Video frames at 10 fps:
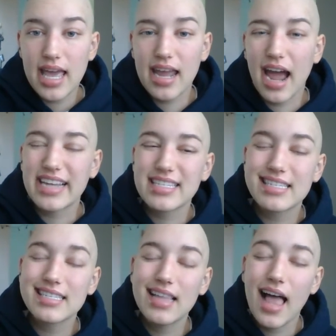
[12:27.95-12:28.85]
And I
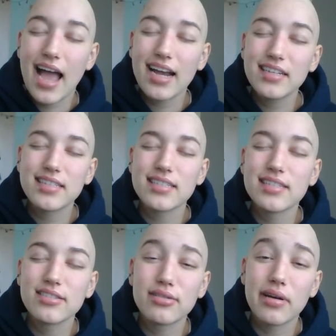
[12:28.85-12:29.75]
slacked,
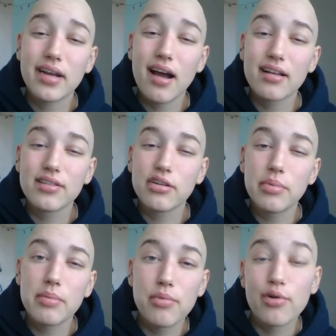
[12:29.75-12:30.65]
so I got a little
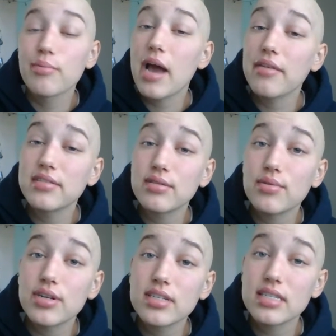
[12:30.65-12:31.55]
bit more mouth
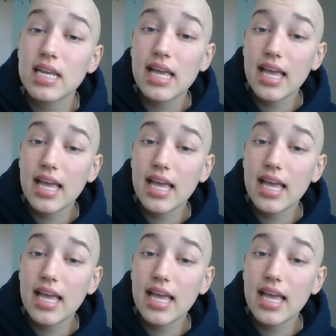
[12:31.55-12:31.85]
sores,